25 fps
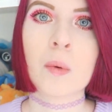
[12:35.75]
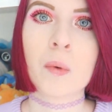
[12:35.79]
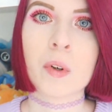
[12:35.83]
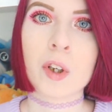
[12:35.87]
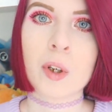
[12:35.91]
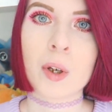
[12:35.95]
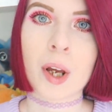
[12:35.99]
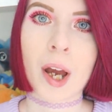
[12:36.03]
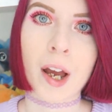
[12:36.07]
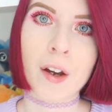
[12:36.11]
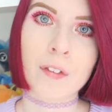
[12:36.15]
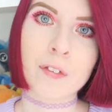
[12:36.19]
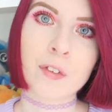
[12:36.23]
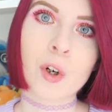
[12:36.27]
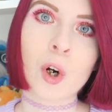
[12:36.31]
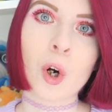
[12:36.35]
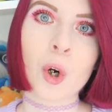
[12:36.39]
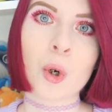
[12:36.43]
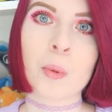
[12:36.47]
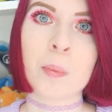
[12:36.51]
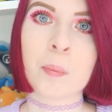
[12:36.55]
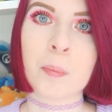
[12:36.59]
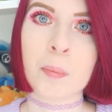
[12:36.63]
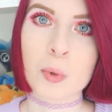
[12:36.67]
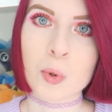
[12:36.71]
where you have your
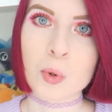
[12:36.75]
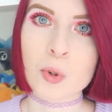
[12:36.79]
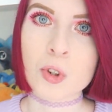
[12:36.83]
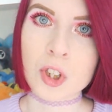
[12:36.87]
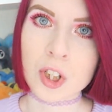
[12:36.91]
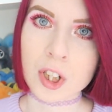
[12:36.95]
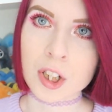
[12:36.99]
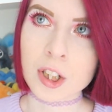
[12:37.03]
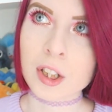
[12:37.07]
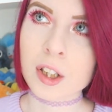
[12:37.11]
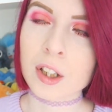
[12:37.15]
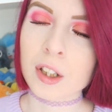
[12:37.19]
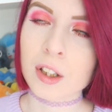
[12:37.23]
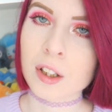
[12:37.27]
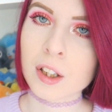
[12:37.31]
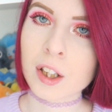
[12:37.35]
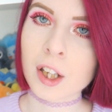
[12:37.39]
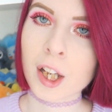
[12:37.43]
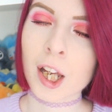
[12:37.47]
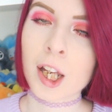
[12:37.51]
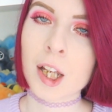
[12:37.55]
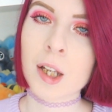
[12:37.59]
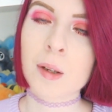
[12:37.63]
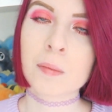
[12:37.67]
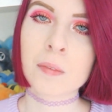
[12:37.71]
own boutique in the
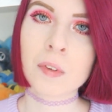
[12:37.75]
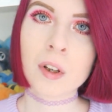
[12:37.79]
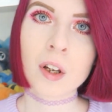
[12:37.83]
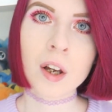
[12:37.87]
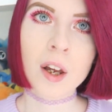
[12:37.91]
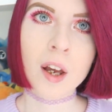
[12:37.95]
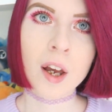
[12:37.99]
game,